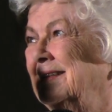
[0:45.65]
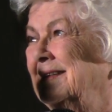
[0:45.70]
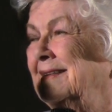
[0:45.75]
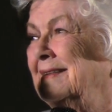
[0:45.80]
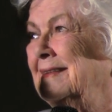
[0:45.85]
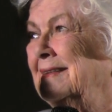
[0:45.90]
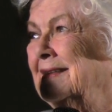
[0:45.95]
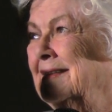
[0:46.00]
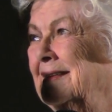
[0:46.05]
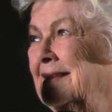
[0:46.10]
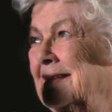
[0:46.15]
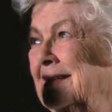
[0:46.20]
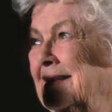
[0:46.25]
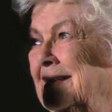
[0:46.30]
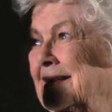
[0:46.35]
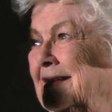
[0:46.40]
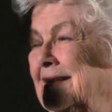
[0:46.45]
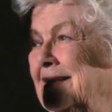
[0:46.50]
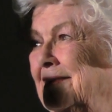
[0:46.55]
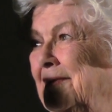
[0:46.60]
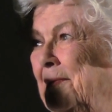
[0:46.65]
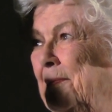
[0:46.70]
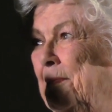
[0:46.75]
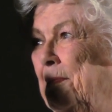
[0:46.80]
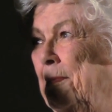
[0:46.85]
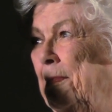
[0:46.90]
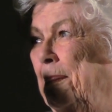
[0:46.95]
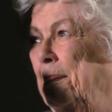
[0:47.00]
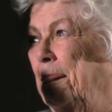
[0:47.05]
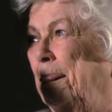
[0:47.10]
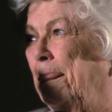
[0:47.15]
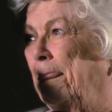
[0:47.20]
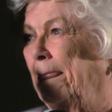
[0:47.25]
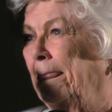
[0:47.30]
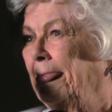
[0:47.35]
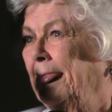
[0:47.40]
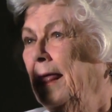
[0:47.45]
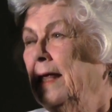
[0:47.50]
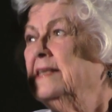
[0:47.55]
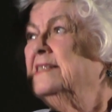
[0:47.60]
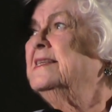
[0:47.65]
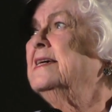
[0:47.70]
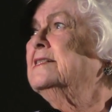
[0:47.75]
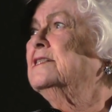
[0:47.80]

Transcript: years since you had seen this film.